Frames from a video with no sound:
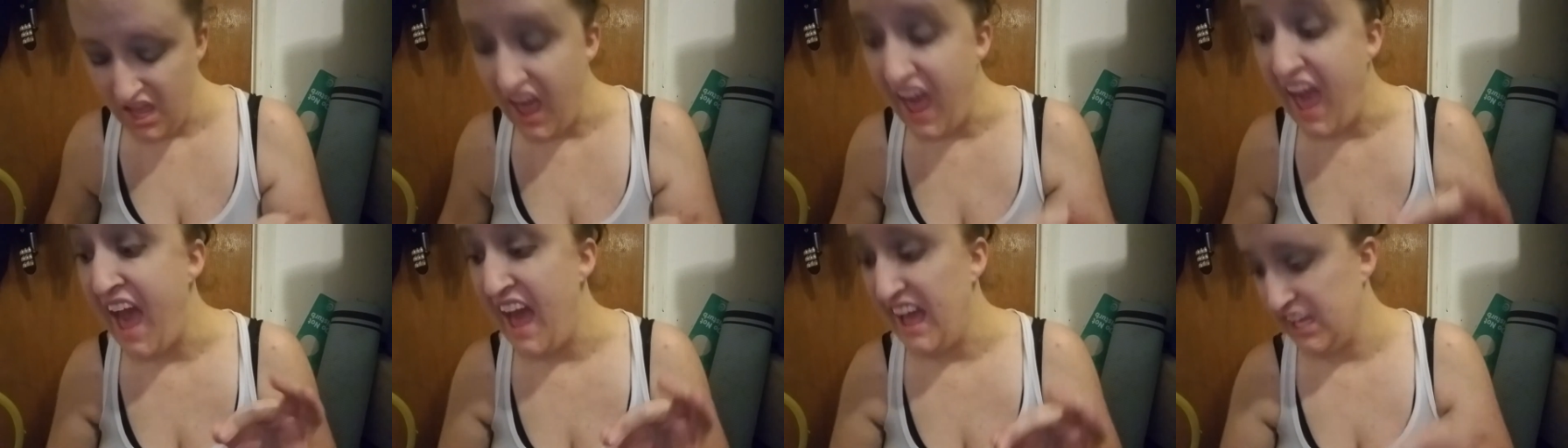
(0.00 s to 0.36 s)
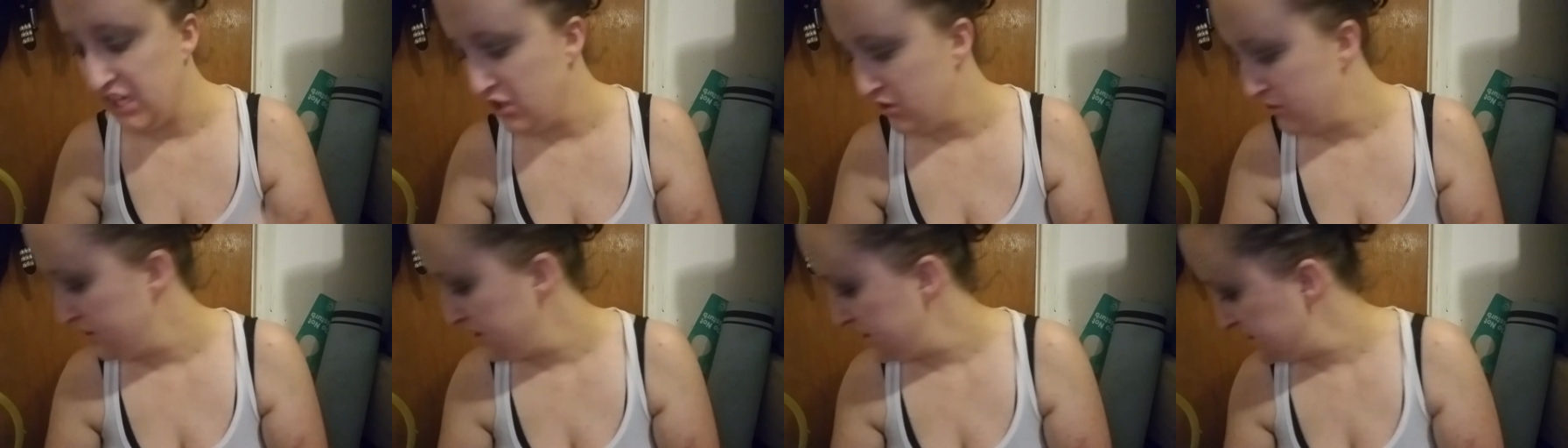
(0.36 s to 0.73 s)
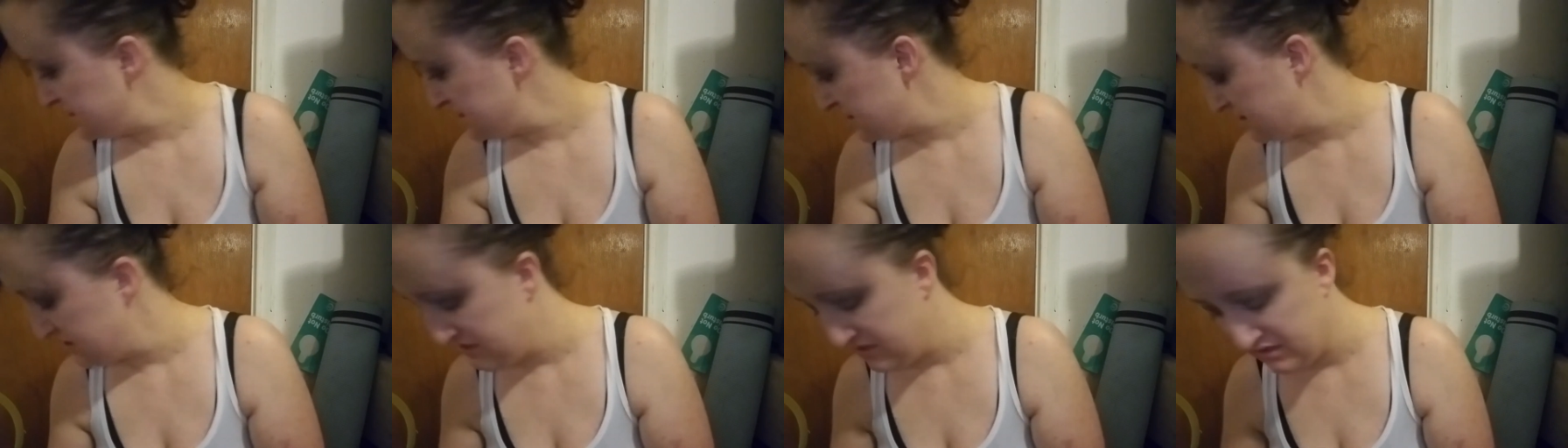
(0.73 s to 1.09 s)

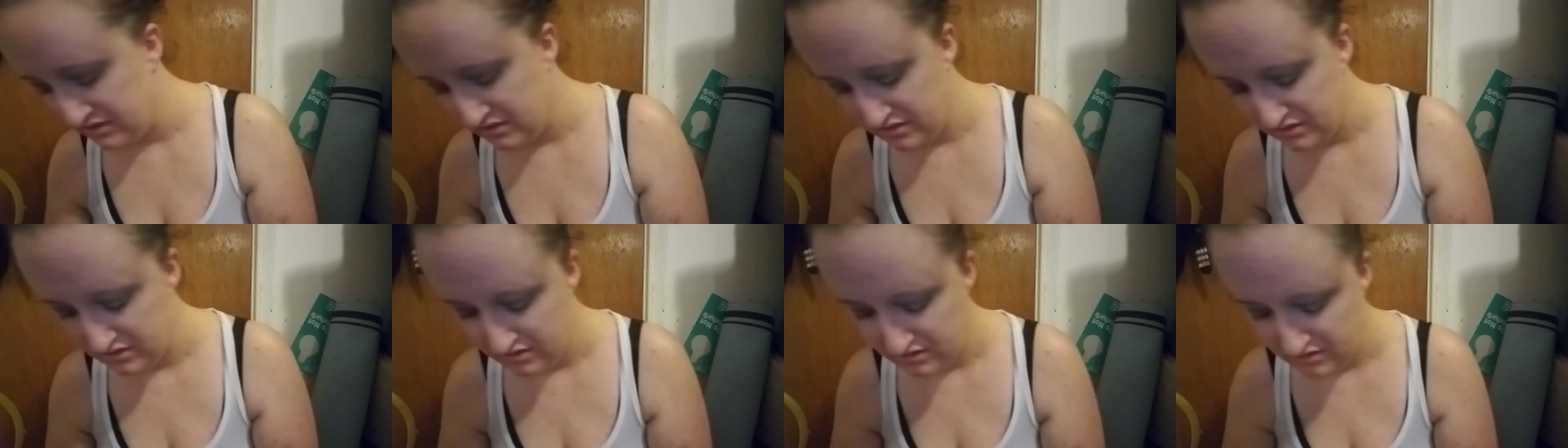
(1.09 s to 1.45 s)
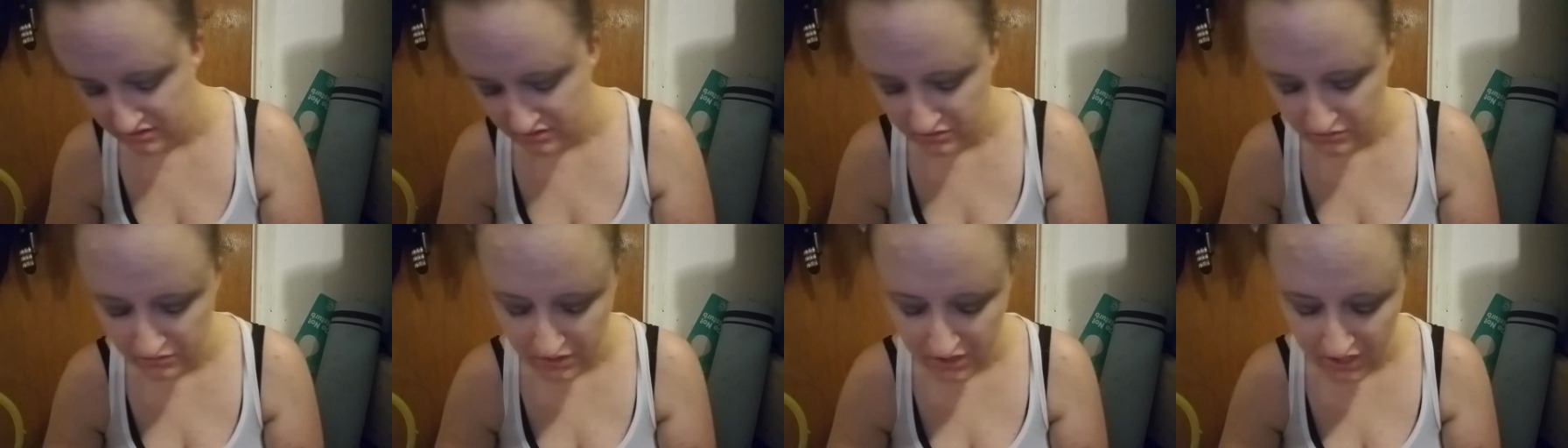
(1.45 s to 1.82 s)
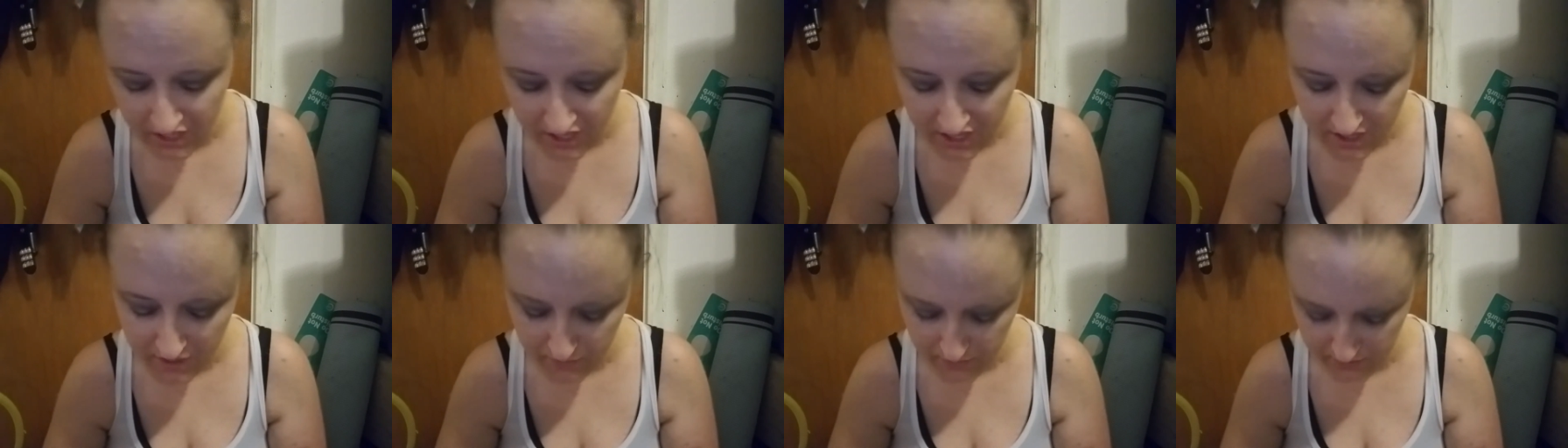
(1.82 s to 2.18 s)
accurate.
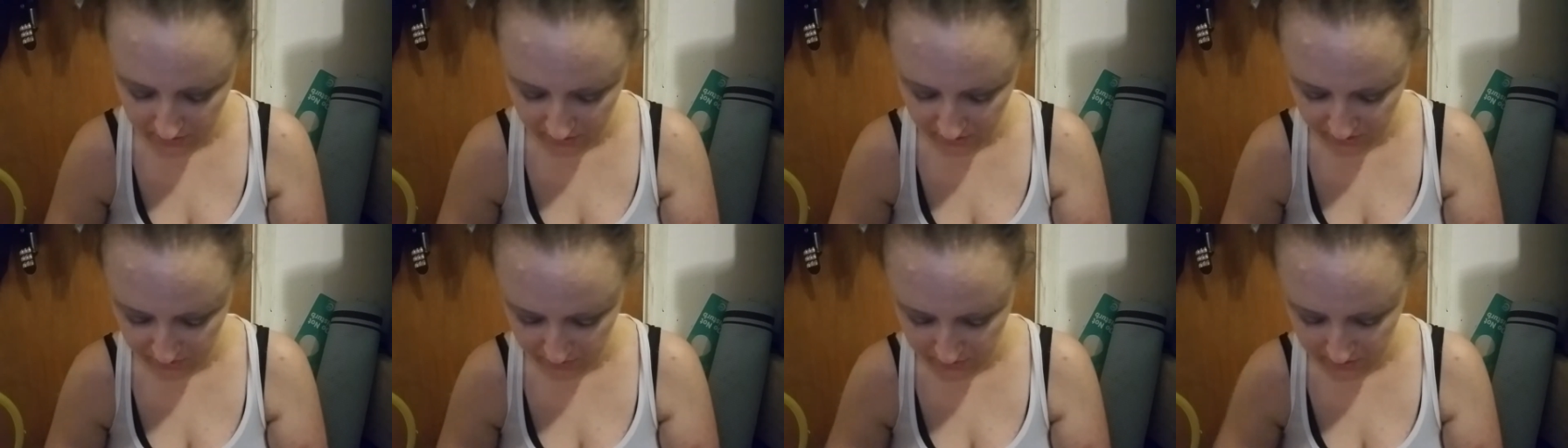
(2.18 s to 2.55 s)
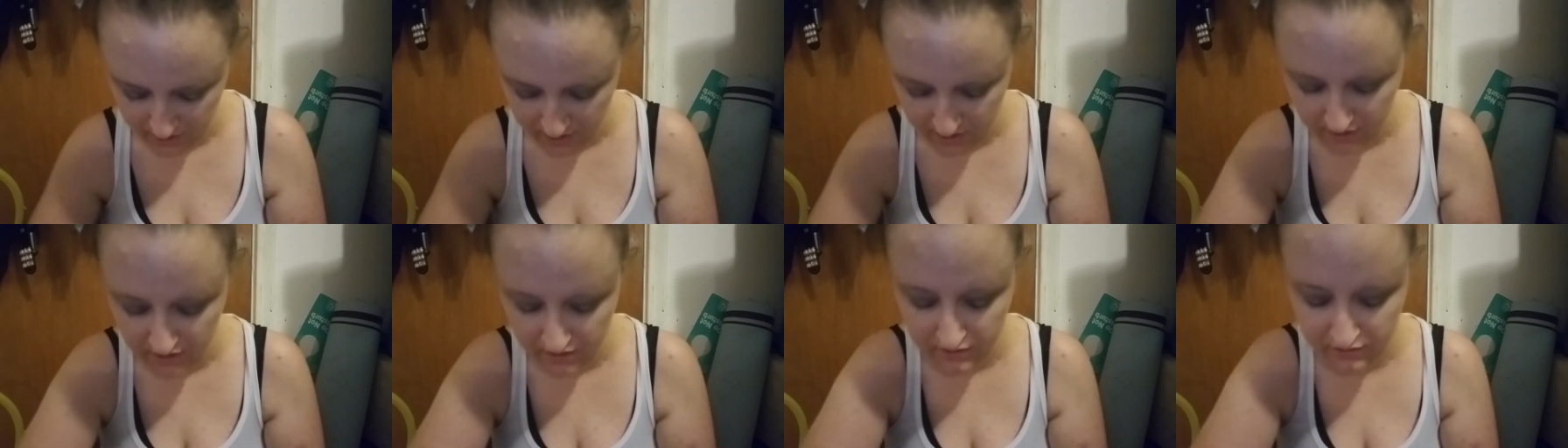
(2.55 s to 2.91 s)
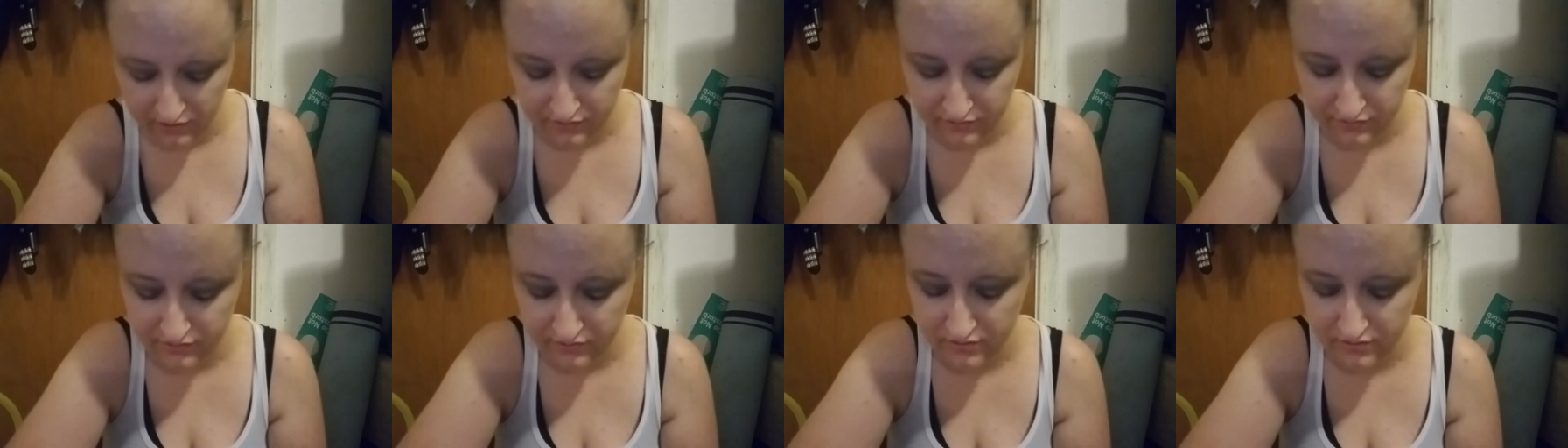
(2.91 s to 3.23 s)
Okay, what else do we have?